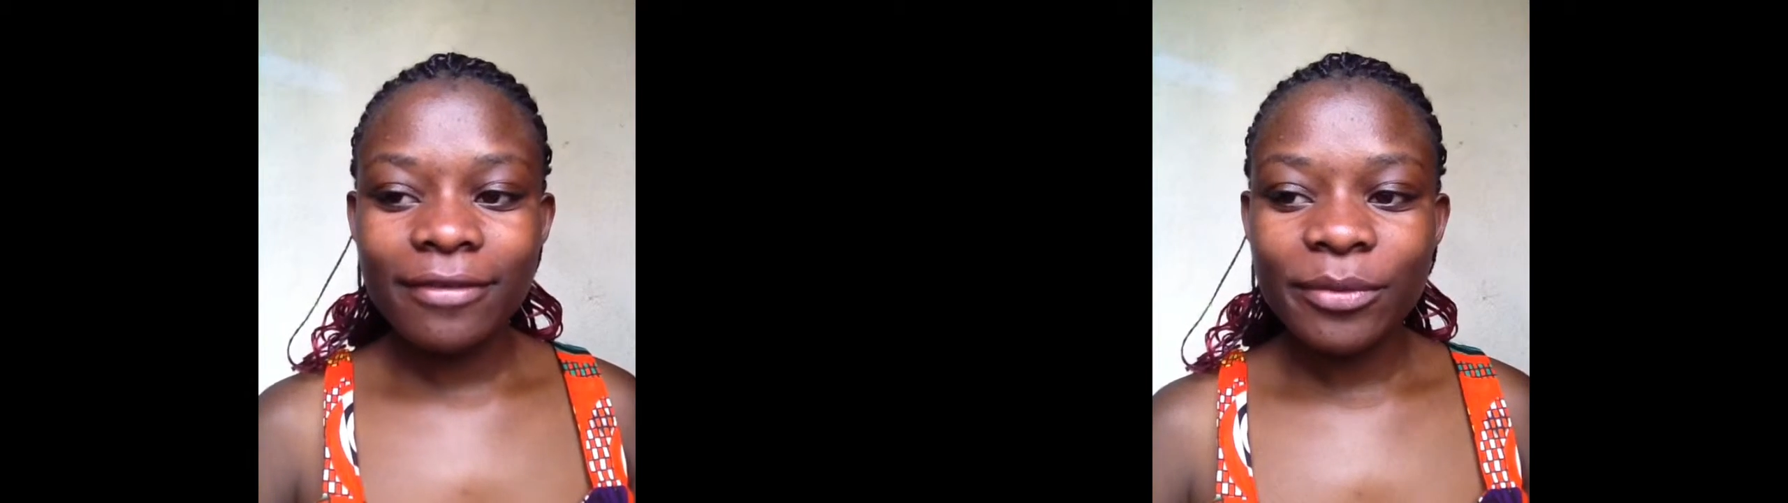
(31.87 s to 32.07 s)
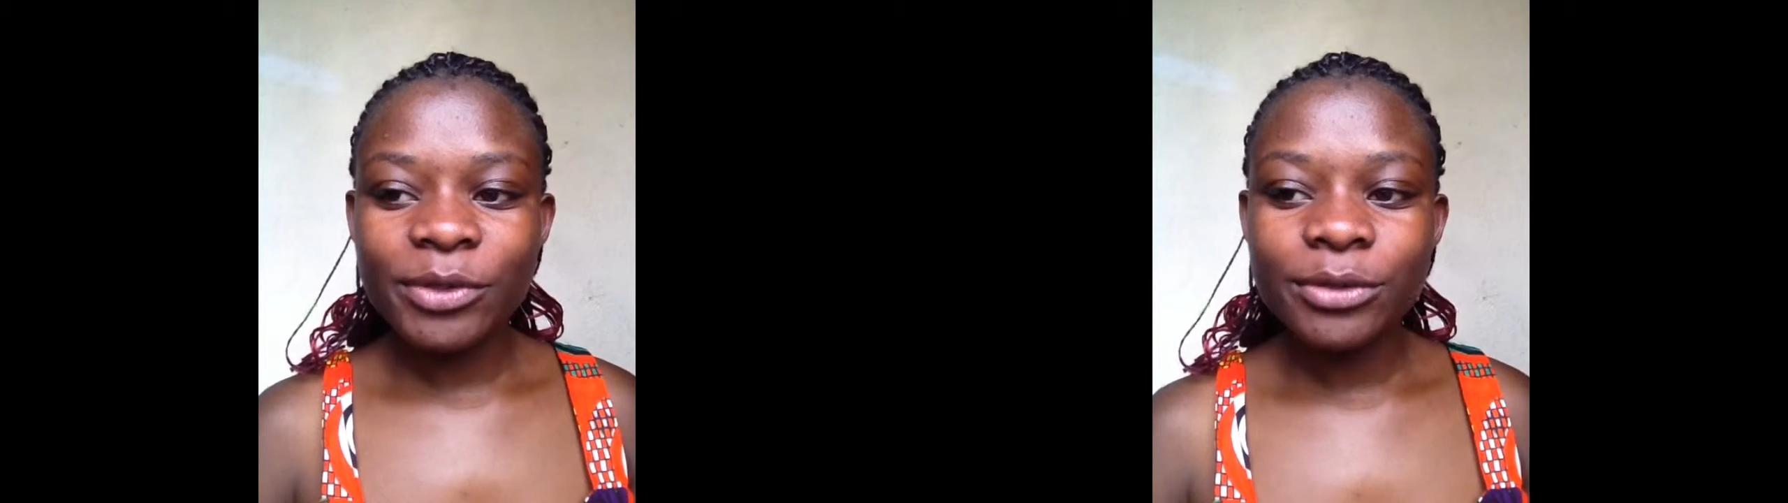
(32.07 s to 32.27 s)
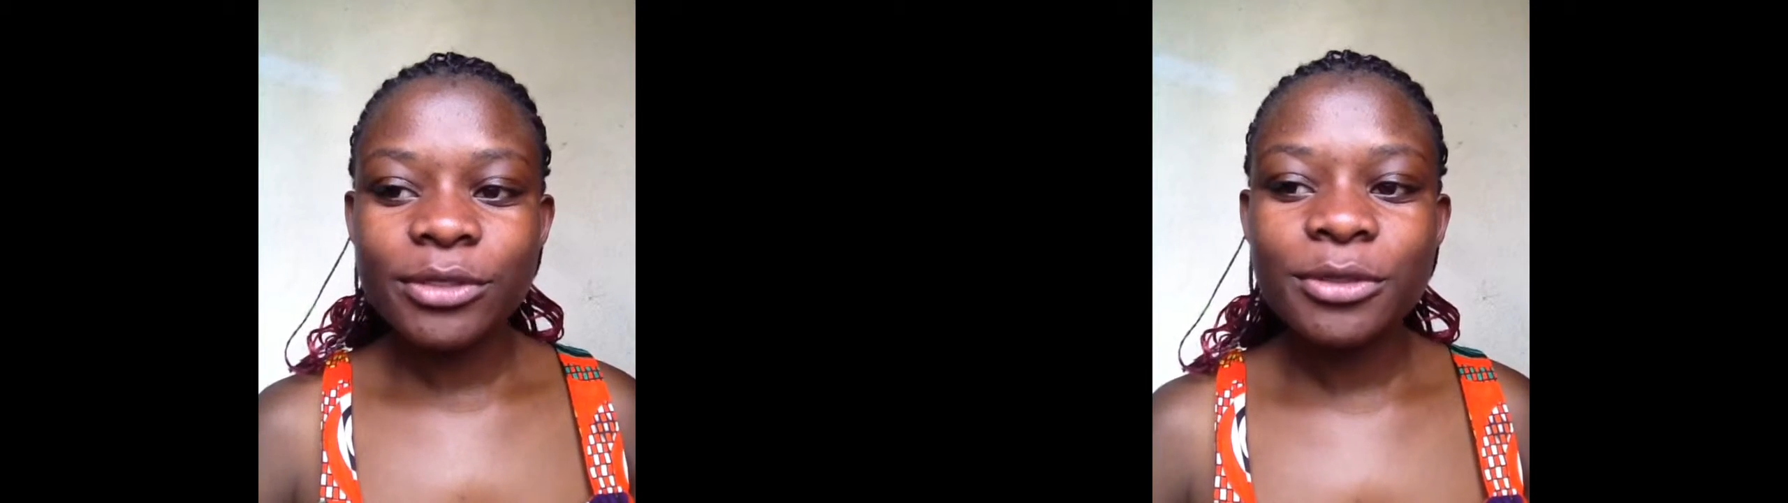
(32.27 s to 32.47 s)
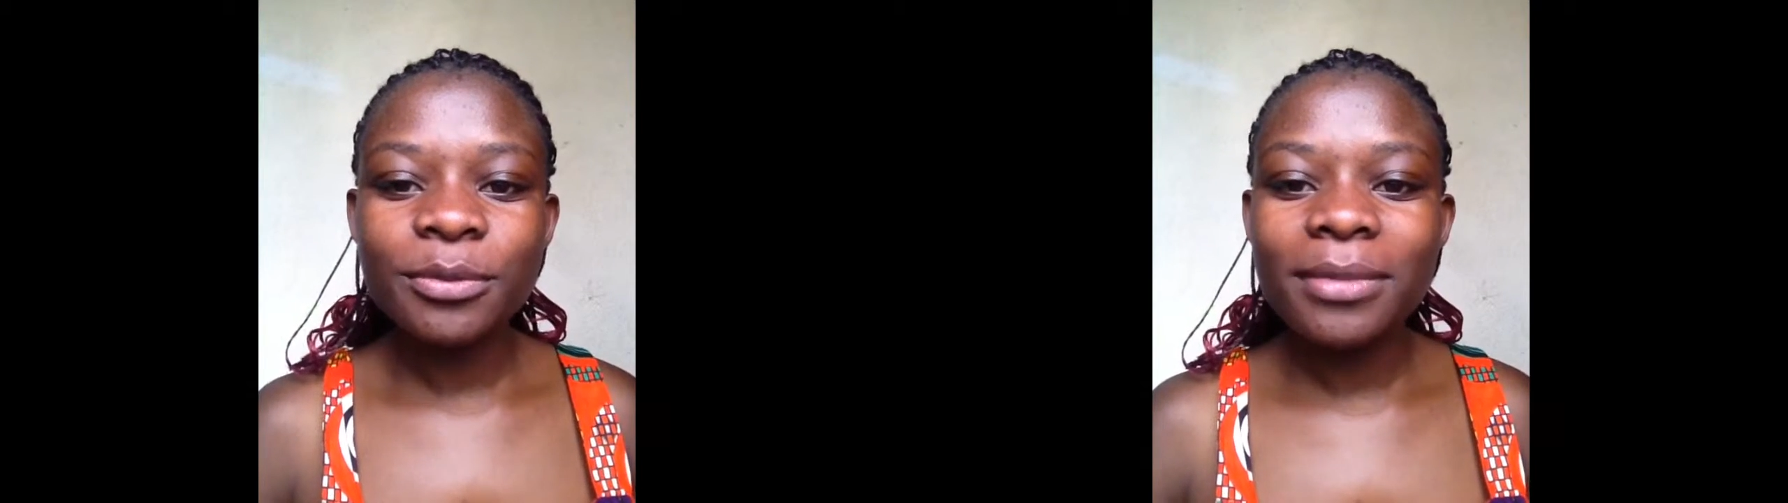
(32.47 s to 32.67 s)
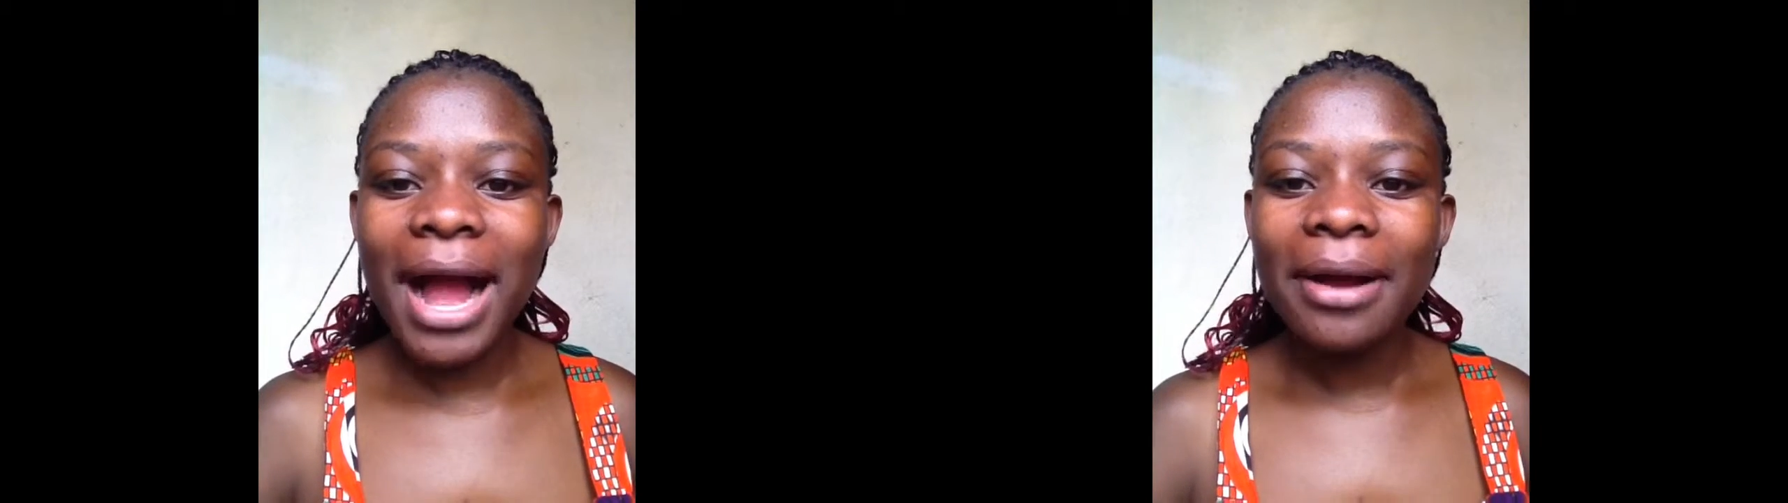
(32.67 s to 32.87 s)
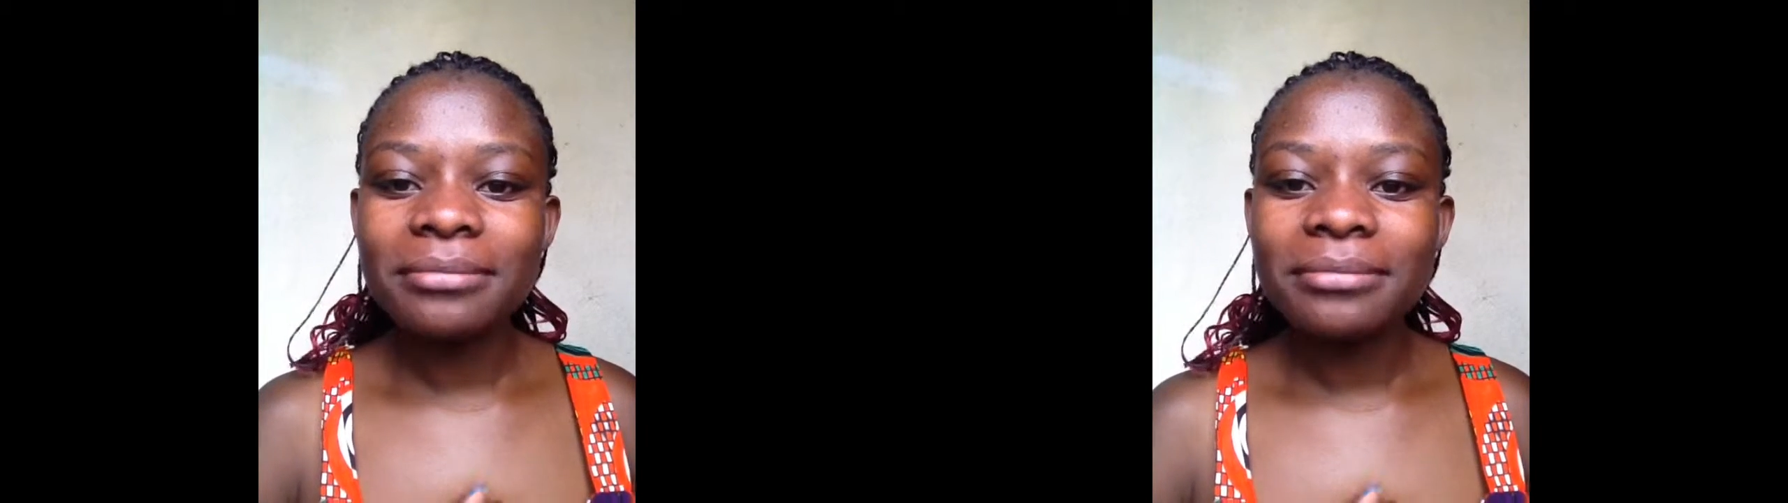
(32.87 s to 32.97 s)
from YouTube.